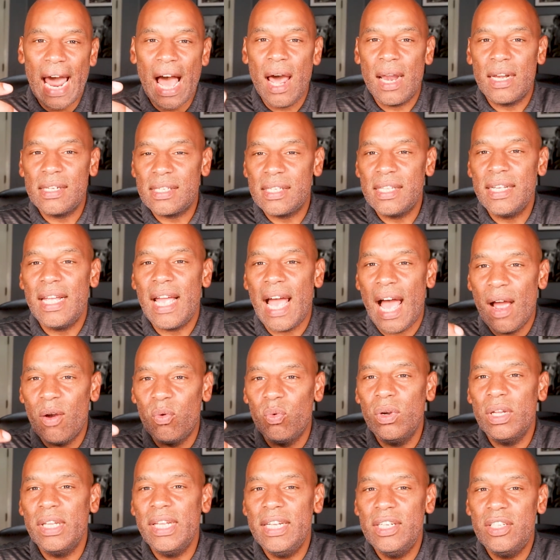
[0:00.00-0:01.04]
honestly, I
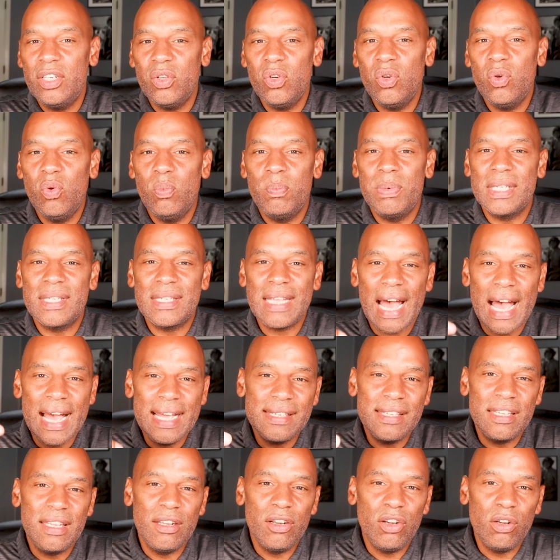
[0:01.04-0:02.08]
really do,
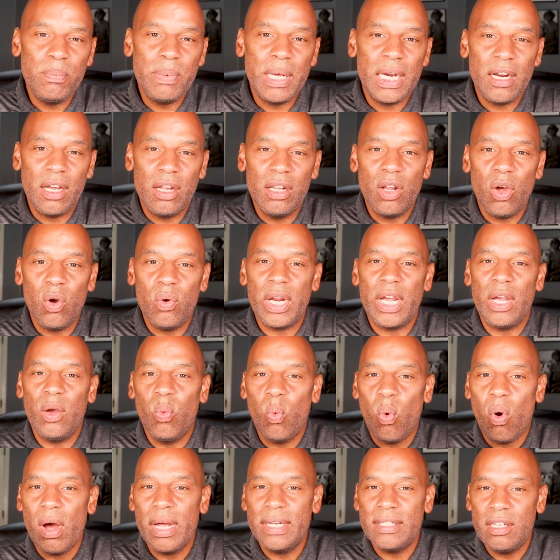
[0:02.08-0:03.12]
besides a little bit of
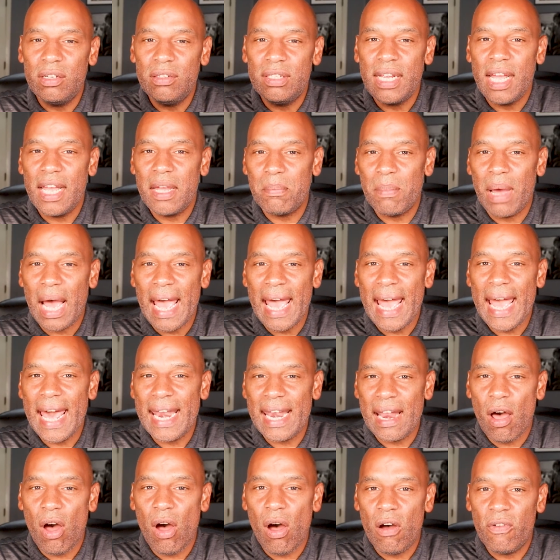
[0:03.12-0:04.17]
gloating, want to take my
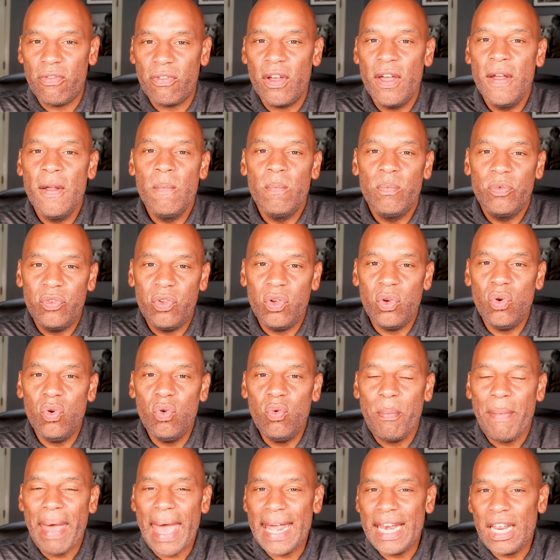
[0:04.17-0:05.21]
hat off
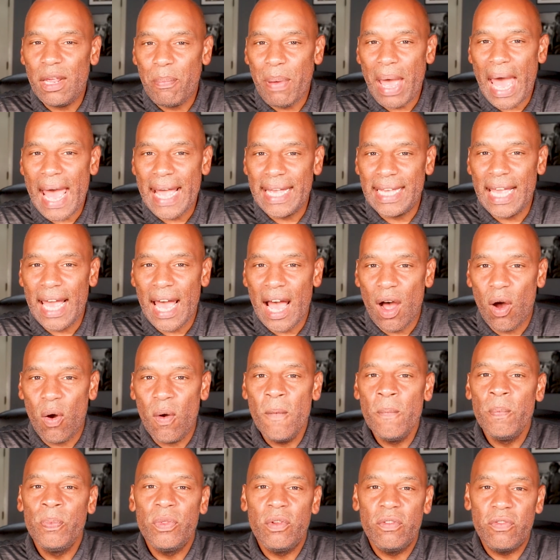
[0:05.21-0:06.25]
to Manny Pacquiao
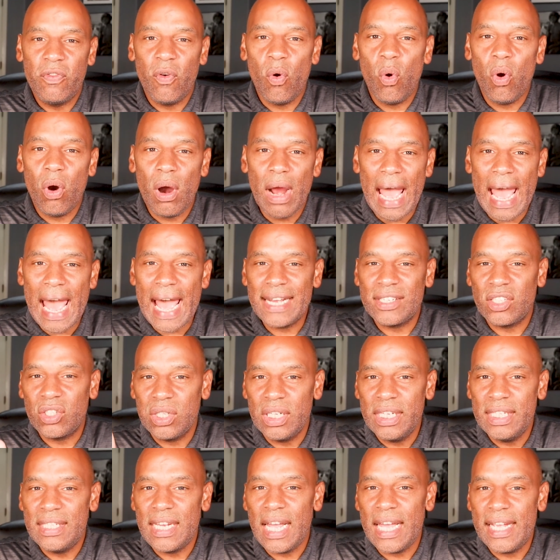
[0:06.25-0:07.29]
for
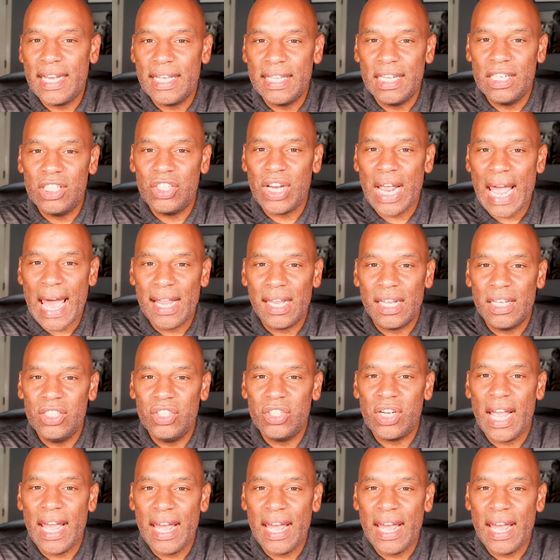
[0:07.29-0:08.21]
actually taking the challenge